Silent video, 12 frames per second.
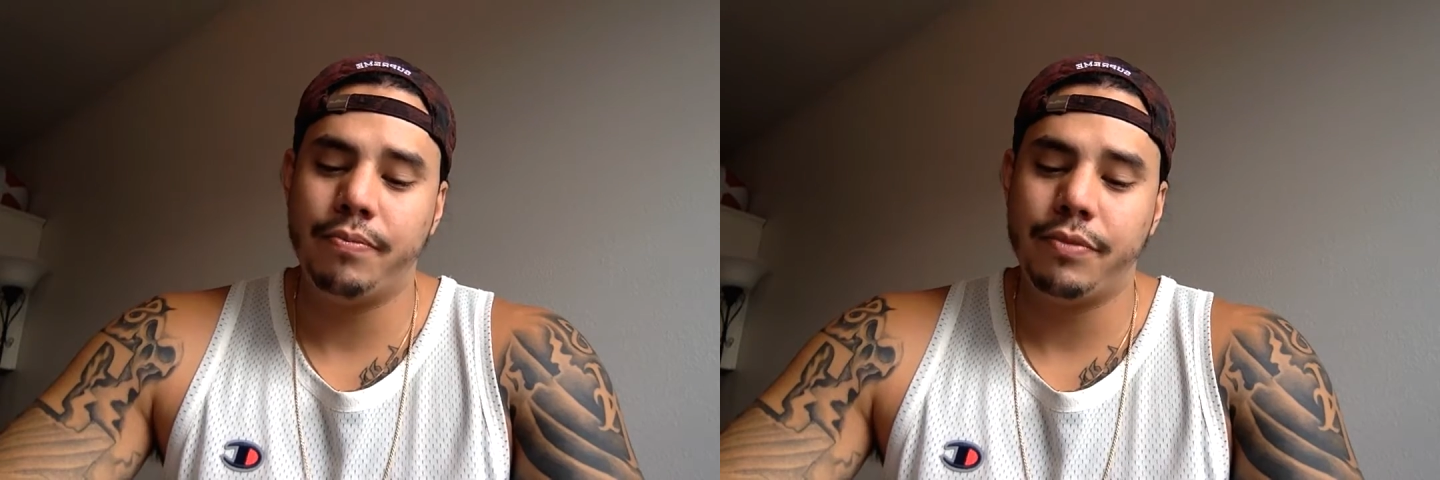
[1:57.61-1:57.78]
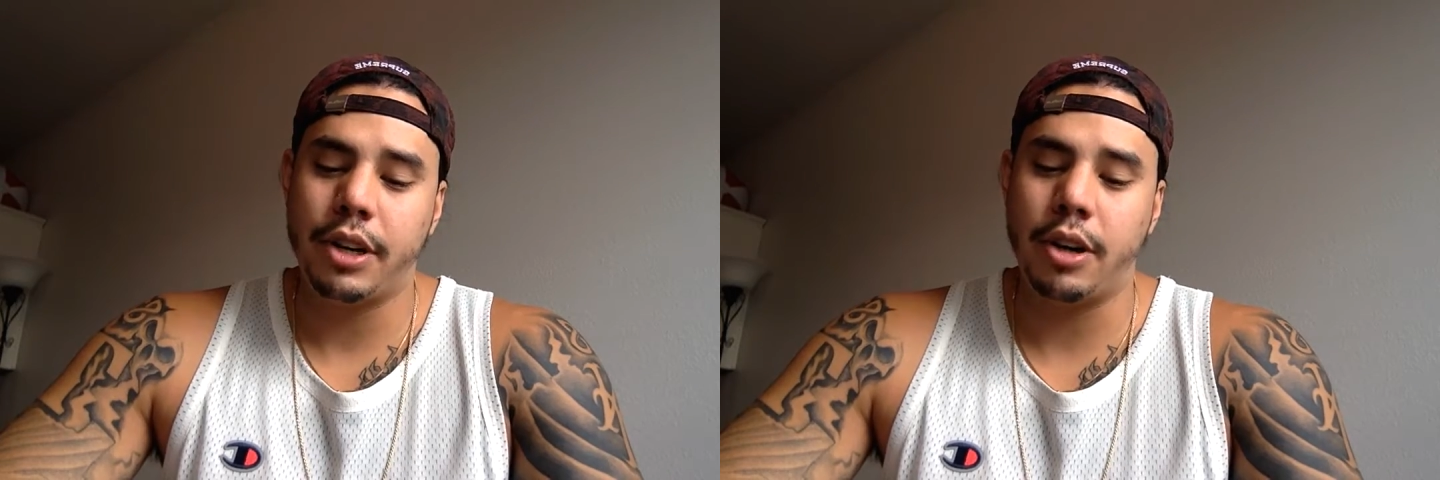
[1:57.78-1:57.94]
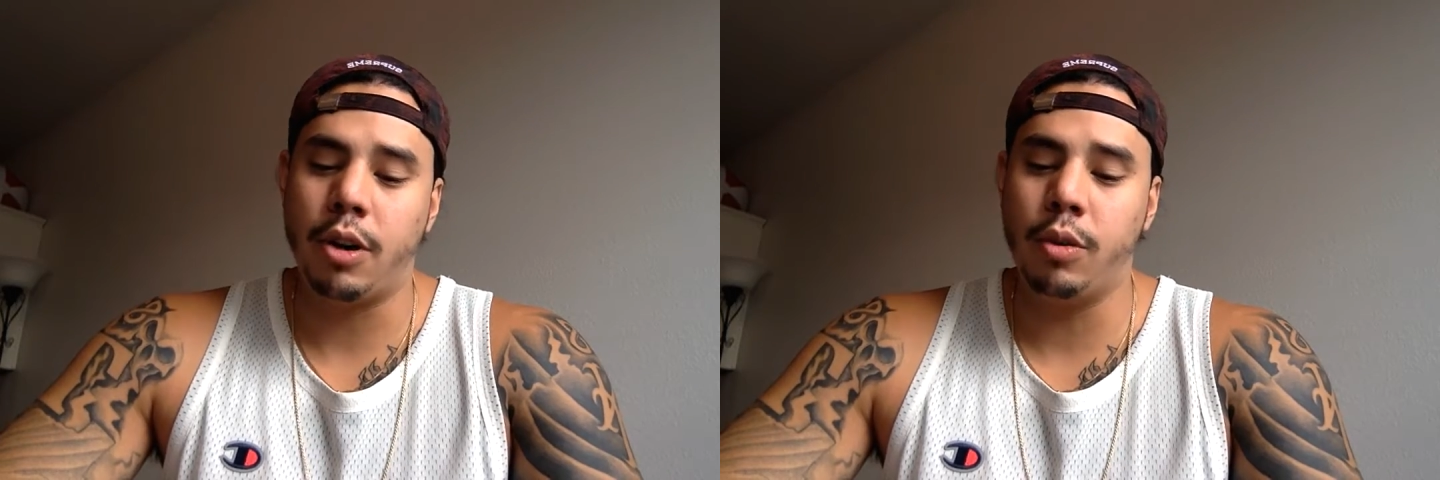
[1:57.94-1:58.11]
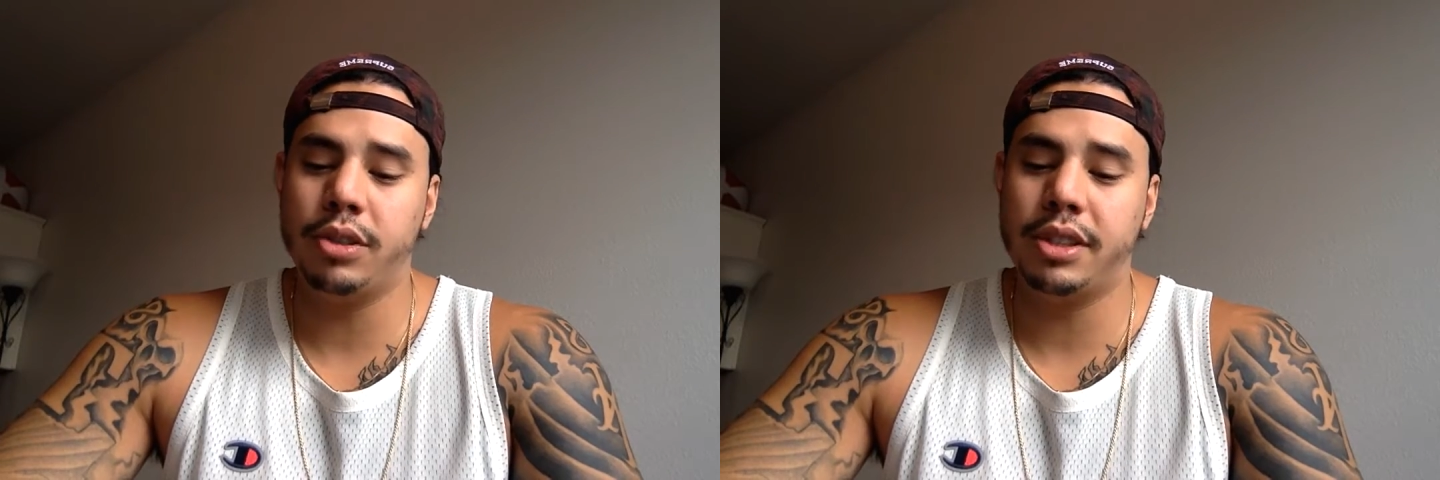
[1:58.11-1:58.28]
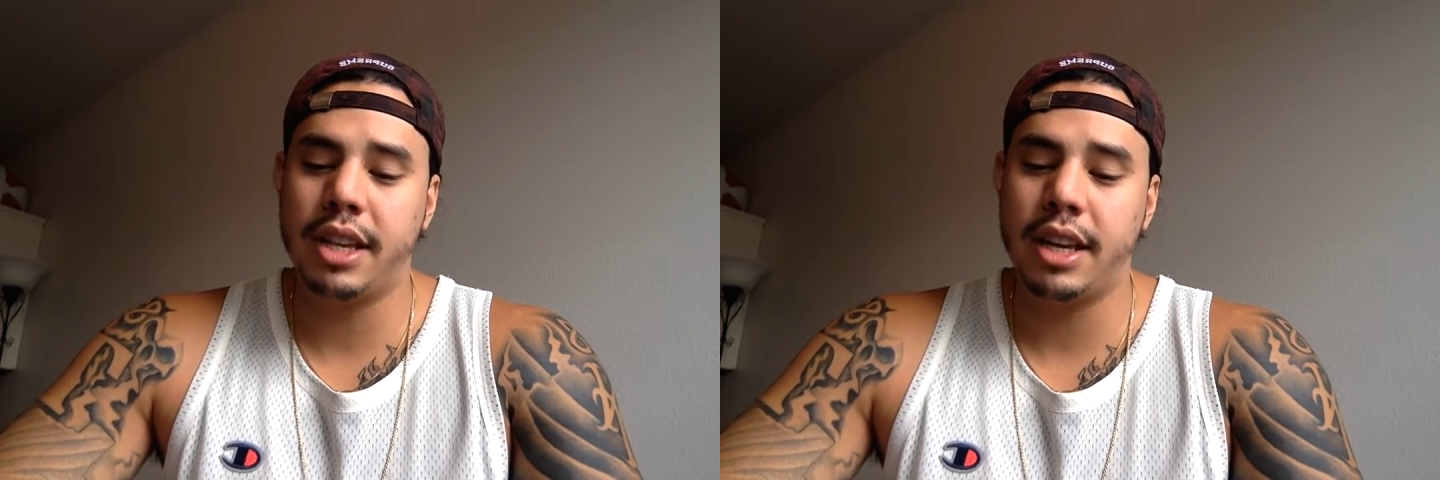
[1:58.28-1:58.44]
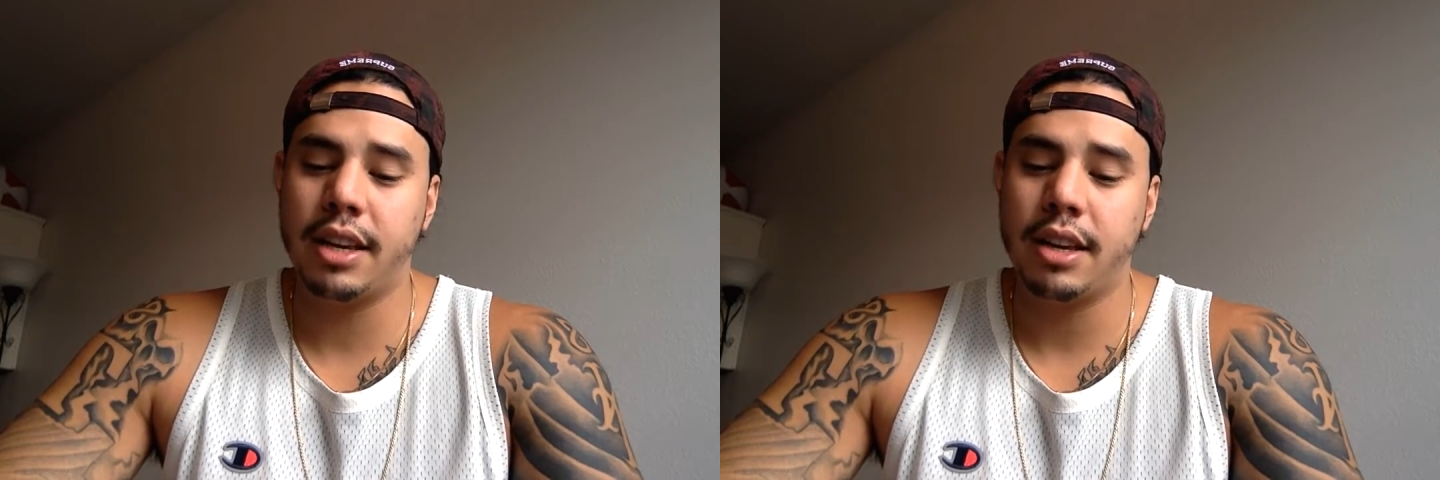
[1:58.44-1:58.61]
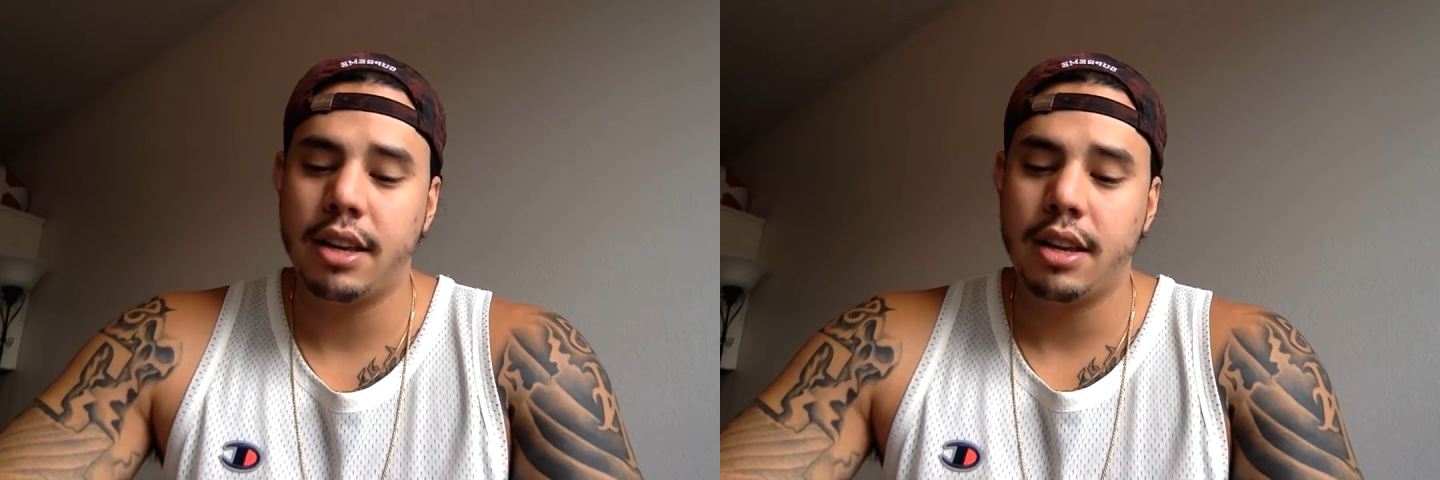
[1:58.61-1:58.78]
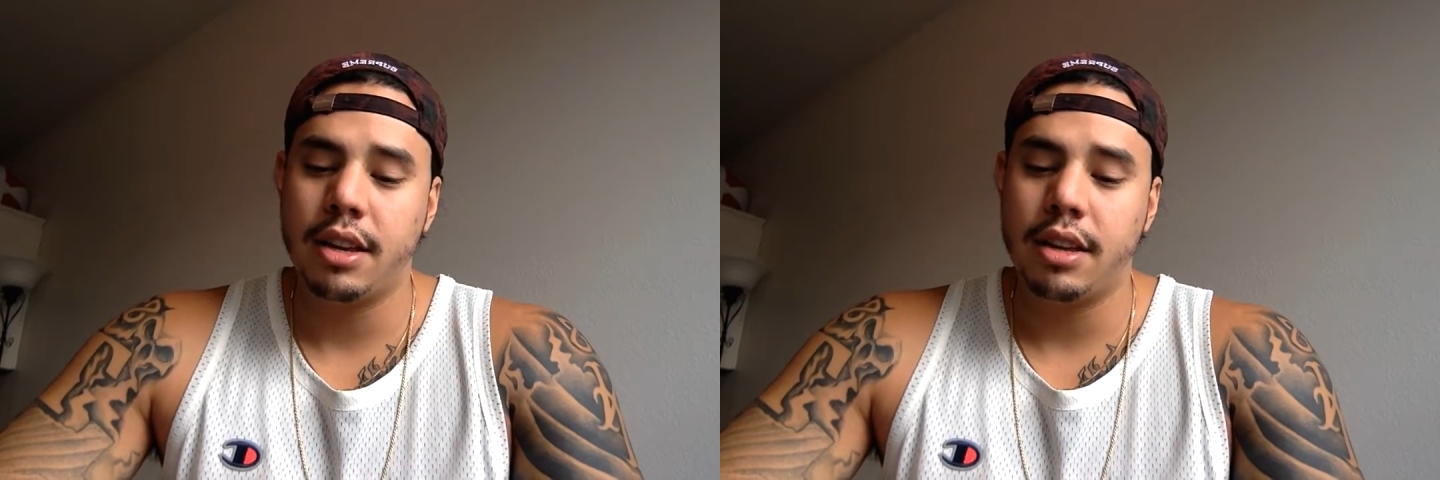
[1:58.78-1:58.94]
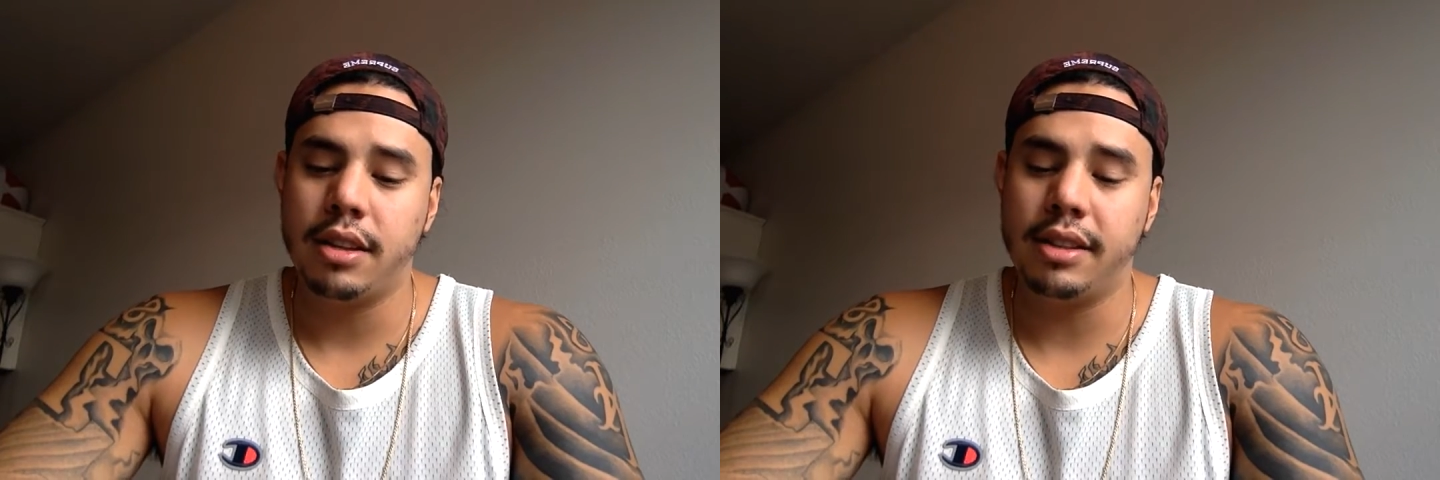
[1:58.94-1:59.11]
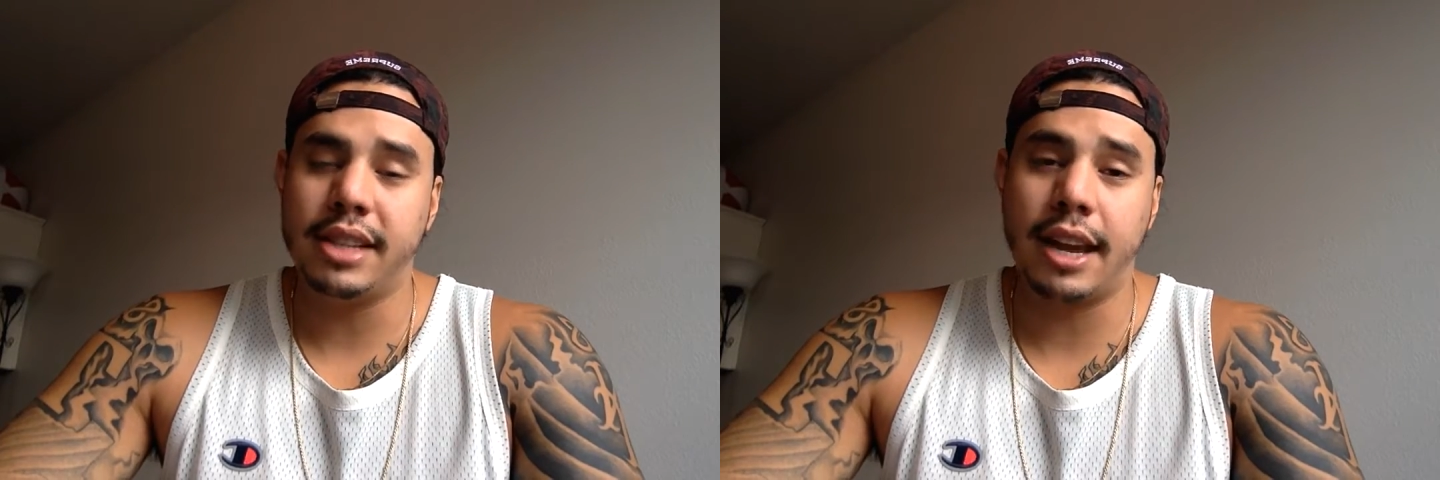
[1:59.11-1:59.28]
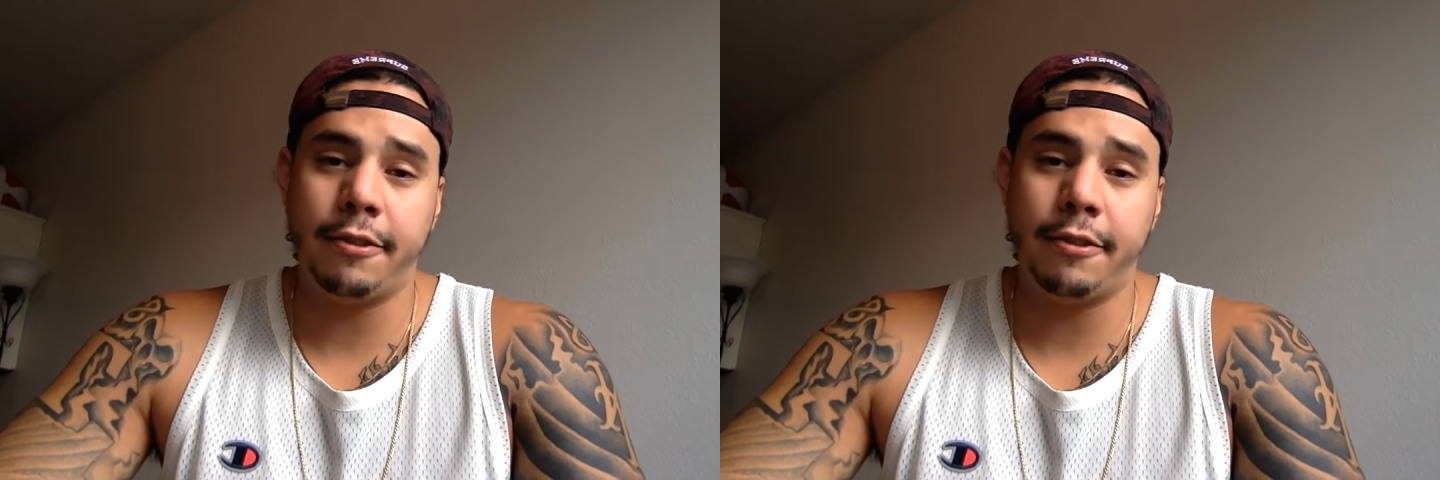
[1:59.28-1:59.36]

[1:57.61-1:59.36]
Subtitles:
They're hosting the San